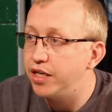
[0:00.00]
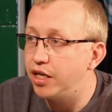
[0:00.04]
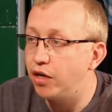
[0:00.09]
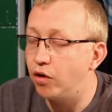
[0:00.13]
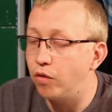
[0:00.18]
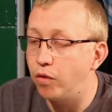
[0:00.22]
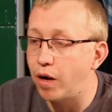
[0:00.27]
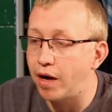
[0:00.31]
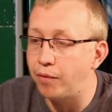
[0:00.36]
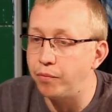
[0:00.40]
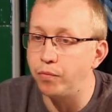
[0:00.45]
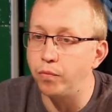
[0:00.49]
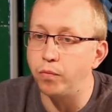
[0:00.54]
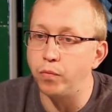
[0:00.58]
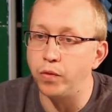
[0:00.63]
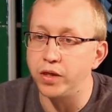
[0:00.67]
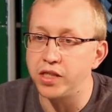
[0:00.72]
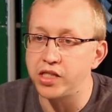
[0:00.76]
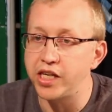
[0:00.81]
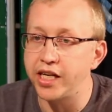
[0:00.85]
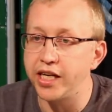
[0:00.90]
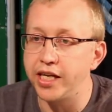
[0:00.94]
you know, and
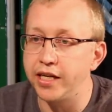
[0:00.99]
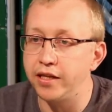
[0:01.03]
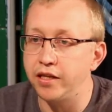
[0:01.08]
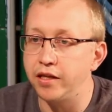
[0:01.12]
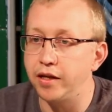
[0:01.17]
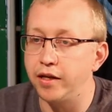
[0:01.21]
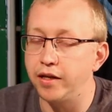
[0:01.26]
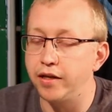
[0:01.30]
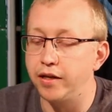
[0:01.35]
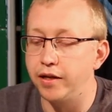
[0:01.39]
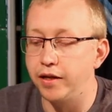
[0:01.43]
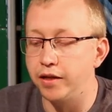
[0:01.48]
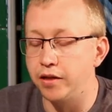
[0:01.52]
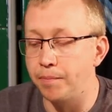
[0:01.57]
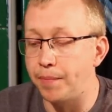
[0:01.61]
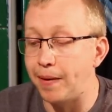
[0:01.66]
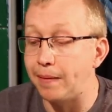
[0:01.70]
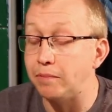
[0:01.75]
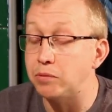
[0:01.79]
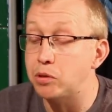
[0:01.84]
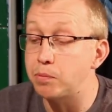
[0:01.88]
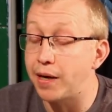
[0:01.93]
we're seeing the the
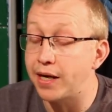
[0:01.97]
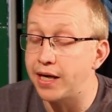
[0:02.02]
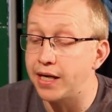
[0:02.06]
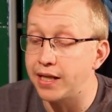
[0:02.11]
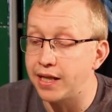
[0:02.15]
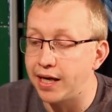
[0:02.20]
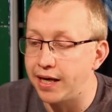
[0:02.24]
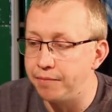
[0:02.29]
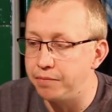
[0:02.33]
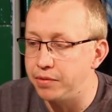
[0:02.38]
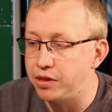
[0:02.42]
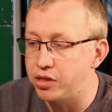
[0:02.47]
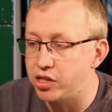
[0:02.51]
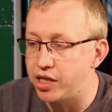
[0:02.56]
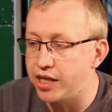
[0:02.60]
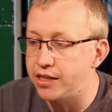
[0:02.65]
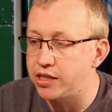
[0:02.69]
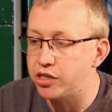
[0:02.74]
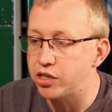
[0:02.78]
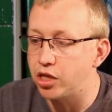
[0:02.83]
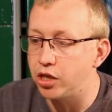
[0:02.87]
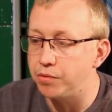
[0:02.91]
bounce back of that in
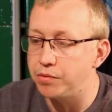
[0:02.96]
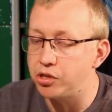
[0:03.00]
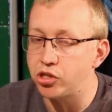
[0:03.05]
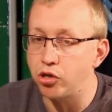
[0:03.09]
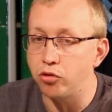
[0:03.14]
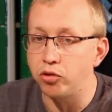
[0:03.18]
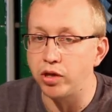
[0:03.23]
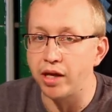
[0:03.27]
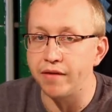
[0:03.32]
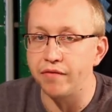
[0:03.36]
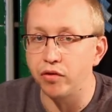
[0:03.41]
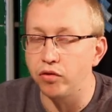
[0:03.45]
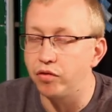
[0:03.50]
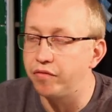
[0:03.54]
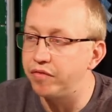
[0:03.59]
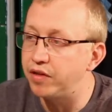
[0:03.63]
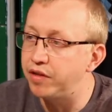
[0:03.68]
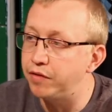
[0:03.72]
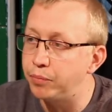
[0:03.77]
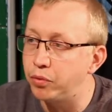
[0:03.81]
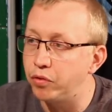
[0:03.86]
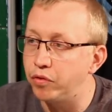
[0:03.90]
Madrid. It's going to be so
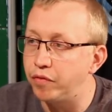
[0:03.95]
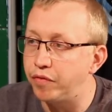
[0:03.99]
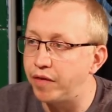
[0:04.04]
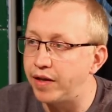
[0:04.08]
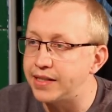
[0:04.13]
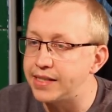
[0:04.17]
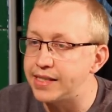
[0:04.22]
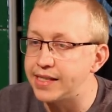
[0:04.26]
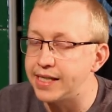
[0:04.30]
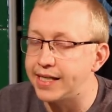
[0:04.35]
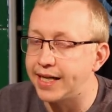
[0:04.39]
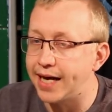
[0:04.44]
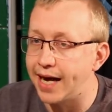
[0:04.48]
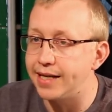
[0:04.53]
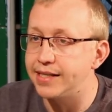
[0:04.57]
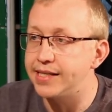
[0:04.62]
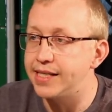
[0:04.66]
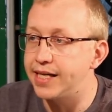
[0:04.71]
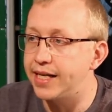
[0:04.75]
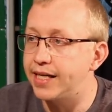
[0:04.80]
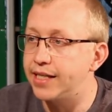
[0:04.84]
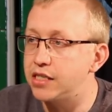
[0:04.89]
difficult for Liverpool fans to
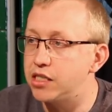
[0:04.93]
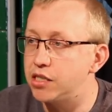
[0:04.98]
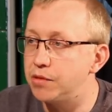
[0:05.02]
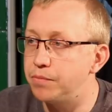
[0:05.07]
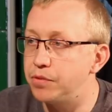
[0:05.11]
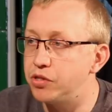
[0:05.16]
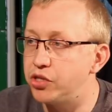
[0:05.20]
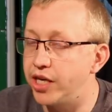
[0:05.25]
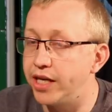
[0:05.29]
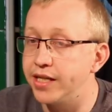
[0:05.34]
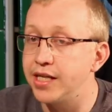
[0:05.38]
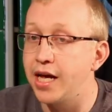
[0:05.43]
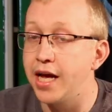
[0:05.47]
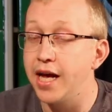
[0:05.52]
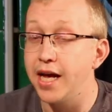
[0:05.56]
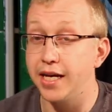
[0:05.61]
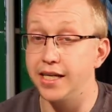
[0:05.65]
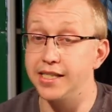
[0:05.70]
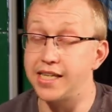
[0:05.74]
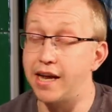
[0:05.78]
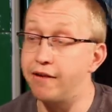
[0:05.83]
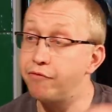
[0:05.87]
get tickets to Madrid
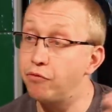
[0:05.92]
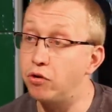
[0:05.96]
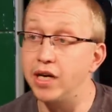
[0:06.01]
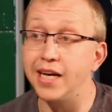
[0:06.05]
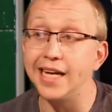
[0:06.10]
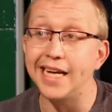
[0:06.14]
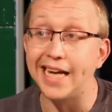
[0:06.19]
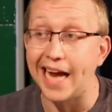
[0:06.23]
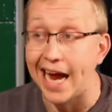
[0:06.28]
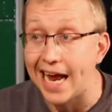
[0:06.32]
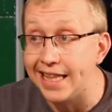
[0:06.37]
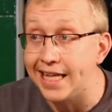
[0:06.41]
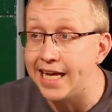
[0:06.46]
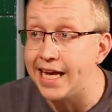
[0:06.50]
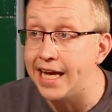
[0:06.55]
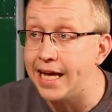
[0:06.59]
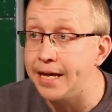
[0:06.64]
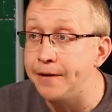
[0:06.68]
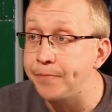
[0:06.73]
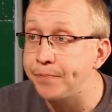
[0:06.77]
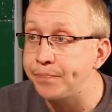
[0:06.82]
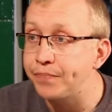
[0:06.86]
because everyone can get
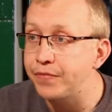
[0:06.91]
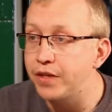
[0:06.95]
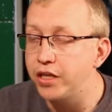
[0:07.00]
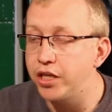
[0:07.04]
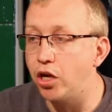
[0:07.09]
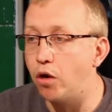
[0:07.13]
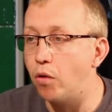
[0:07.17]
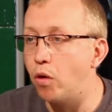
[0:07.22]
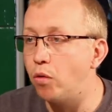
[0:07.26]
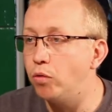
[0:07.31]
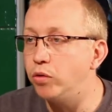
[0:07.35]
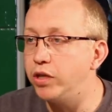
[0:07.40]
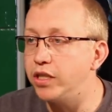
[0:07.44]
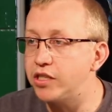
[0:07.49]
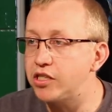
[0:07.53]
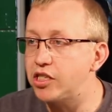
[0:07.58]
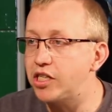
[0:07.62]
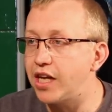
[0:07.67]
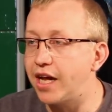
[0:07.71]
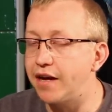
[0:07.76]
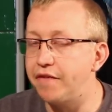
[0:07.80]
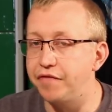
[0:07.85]
there. Yeah. You know, only
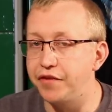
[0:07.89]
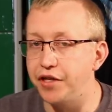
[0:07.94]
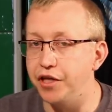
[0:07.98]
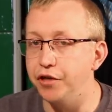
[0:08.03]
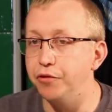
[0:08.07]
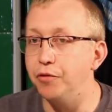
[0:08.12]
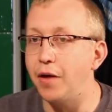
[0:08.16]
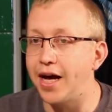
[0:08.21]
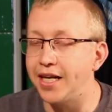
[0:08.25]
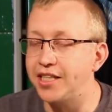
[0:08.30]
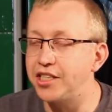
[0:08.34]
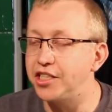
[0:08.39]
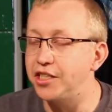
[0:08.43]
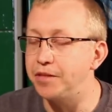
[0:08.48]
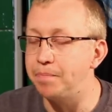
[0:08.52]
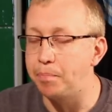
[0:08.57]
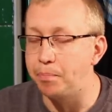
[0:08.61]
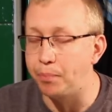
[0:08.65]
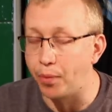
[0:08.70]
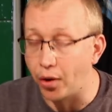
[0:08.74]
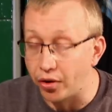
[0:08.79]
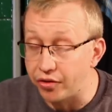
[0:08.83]
the select few
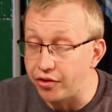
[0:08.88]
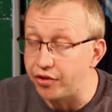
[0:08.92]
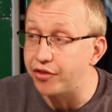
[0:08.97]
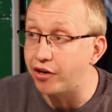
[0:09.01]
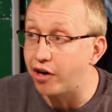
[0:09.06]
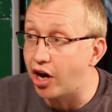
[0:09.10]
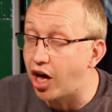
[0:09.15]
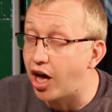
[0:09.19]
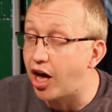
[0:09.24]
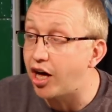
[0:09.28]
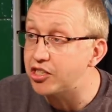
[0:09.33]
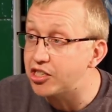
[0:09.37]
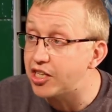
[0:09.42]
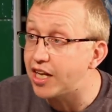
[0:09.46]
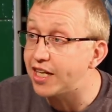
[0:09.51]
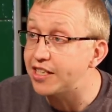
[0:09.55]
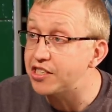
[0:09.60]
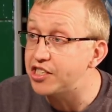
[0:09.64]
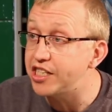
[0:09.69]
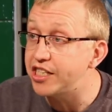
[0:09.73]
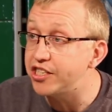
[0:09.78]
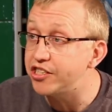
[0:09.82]
actually bothered their arse
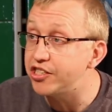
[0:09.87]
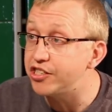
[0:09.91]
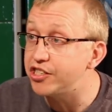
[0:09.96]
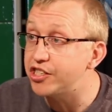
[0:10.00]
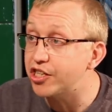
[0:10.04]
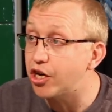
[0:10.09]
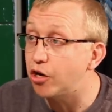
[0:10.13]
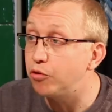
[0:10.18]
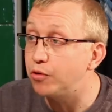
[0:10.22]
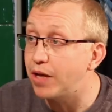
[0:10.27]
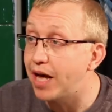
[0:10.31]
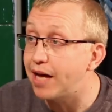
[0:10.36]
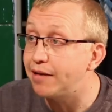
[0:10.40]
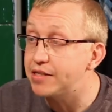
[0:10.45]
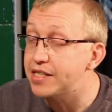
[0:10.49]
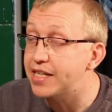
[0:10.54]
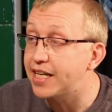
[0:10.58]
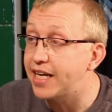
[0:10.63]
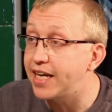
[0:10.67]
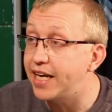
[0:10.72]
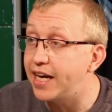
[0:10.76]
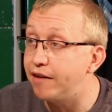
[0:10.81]
last season to go down
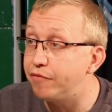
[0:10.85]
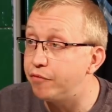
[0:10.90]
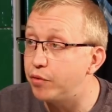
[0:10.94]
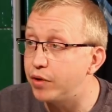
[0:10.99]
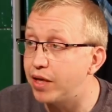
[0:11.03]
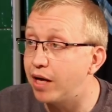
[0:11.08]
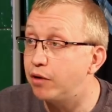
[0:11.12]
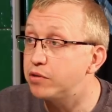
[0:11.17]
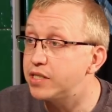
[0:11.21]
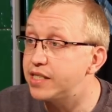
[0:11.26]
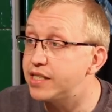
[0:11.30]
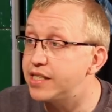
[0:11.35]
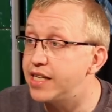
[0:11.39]
to Kiev without